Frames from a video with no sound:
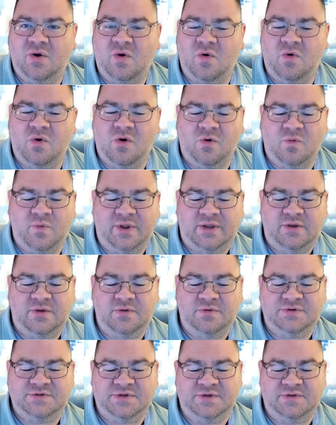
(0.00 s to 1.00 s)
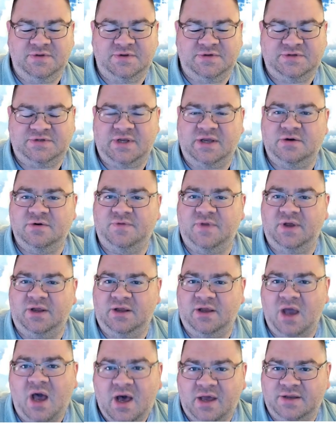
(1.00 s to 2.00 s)
Or are we using the standard that
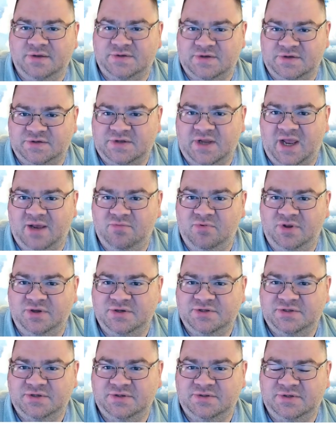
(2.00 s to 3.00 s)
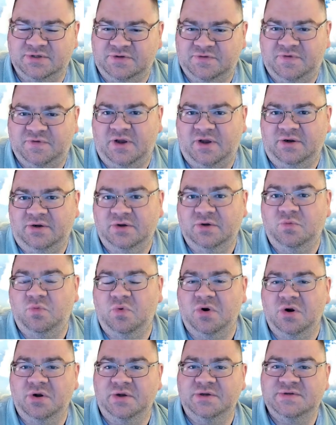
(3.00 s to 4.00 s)
God has established to define good
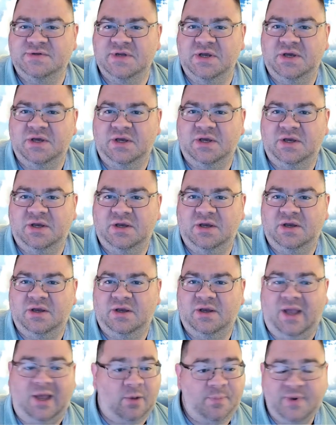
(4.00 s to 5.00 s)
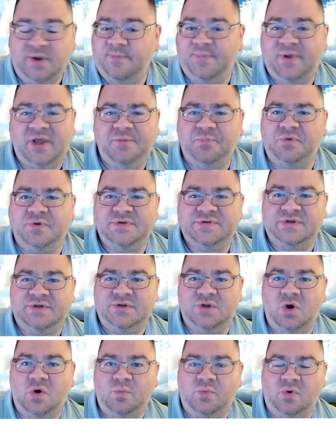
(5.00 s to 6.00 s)
works? Helping people is a
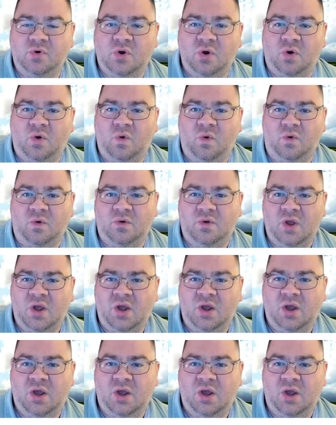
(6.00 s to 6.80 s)
noble goal.